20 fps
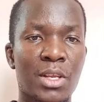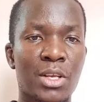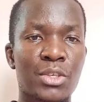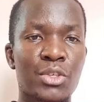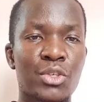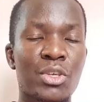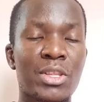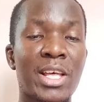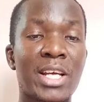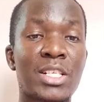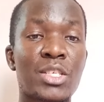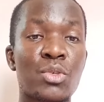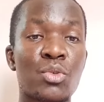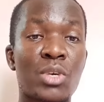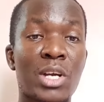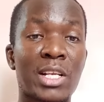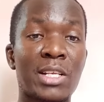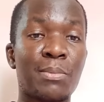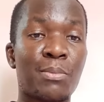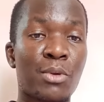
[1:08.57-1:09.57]
so that you
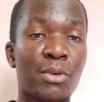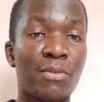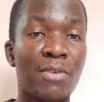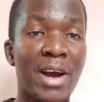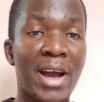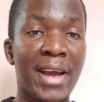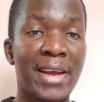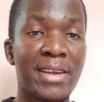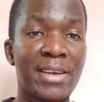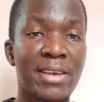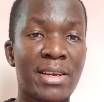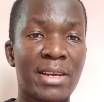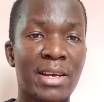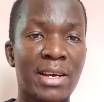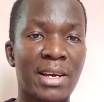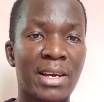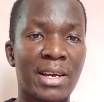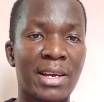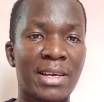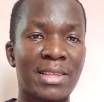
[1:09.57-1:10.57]
can provide
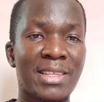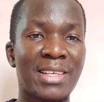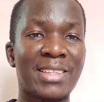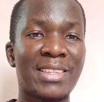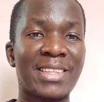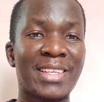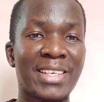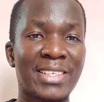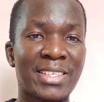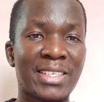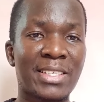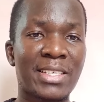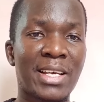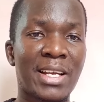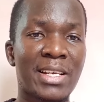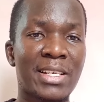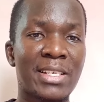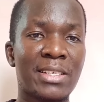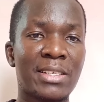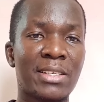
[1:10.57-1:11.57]
the
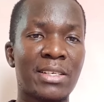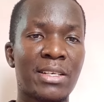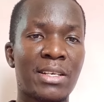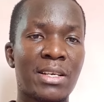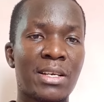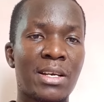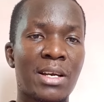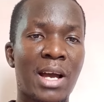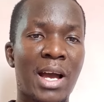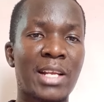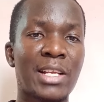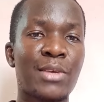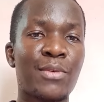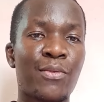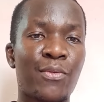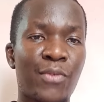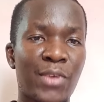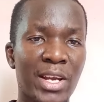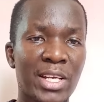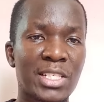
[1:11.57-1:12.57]
necessary and
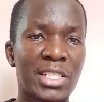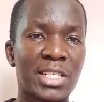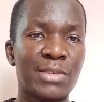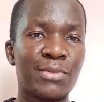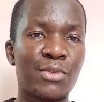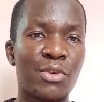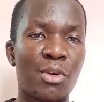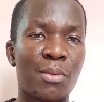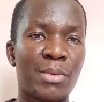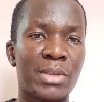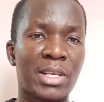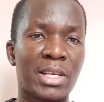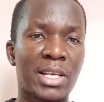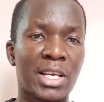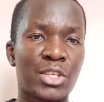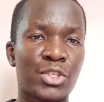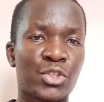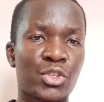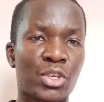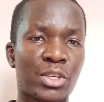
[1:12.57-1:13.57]
effective
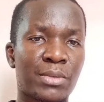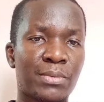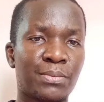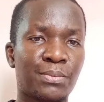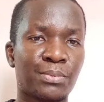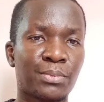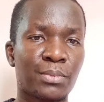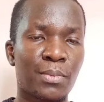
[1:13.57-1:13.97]
communication